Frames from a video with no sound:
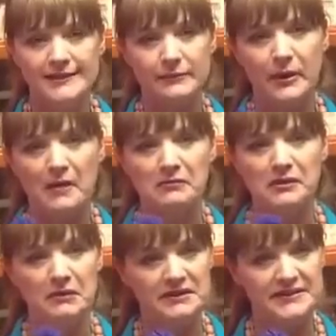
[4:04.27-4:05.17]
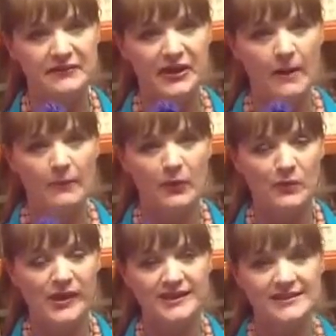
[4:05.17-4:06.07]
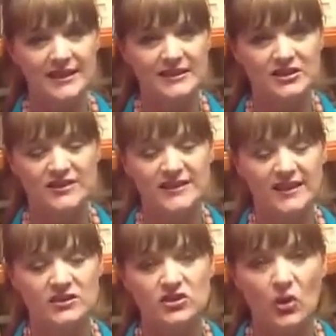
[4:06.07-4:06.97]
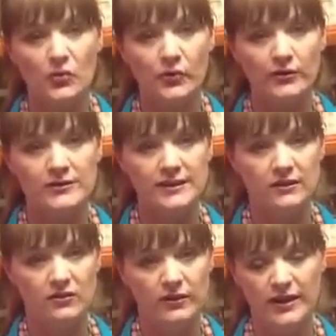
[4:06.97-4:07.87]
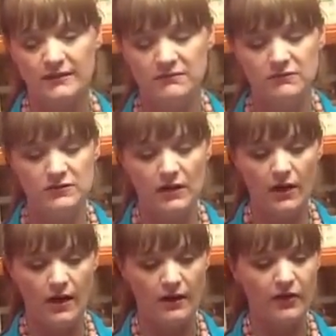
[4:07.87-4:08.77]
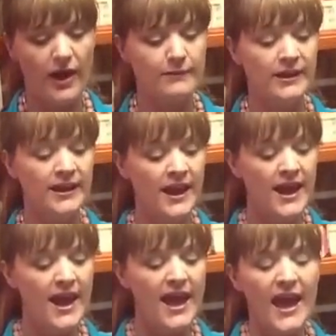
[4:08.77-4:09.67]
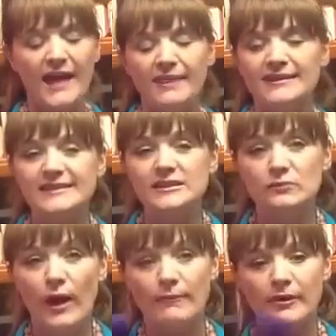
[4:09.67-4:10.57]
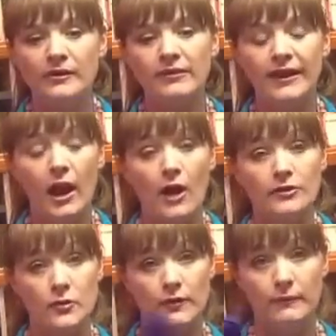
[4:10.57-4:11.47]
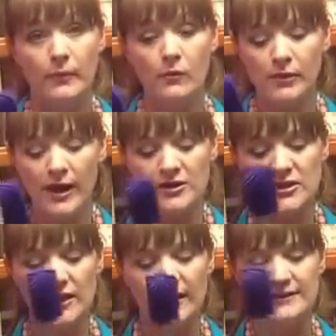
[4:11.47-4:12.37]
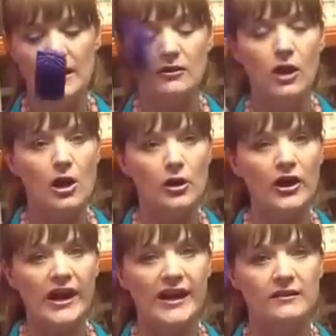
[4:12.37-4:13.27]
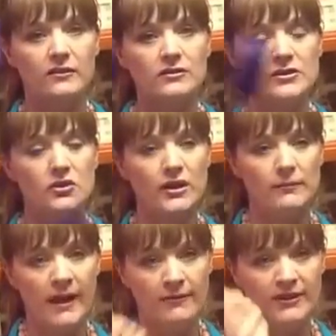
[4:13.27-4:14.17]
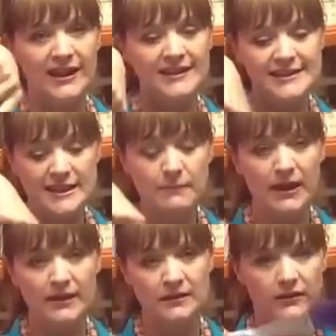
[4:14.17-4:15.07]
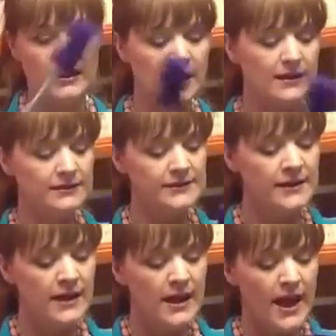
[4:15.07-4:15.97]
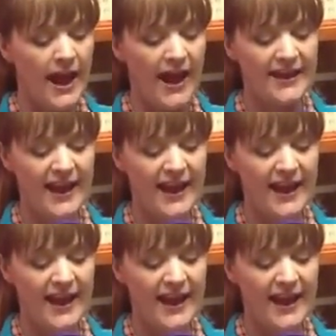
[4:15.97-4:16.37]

it probably once every couple of weeks because it just gets so gross and grimy. And this is rubber, like our toilet bowl brush, and it's a longer handle, so you're going to be able to get deep into things. And it